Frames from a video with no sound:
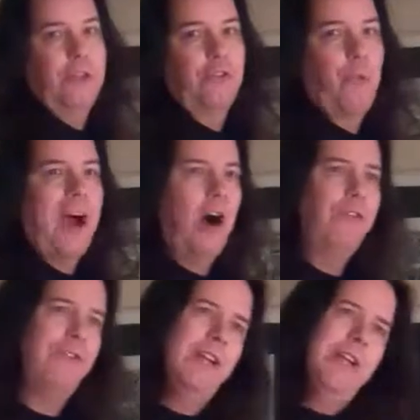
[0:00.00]
in the
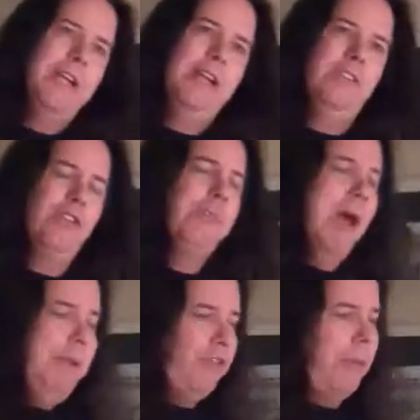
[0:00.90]
12th. This
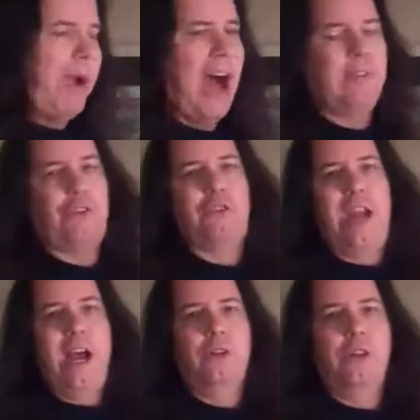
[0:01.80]
may be some kind of a
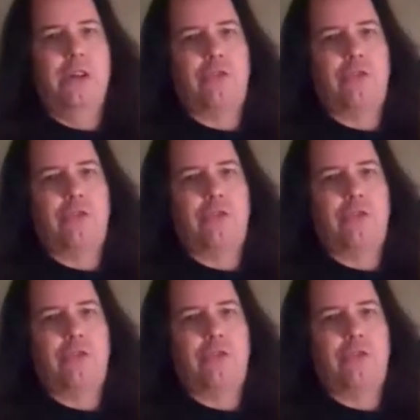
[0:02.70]
scandal,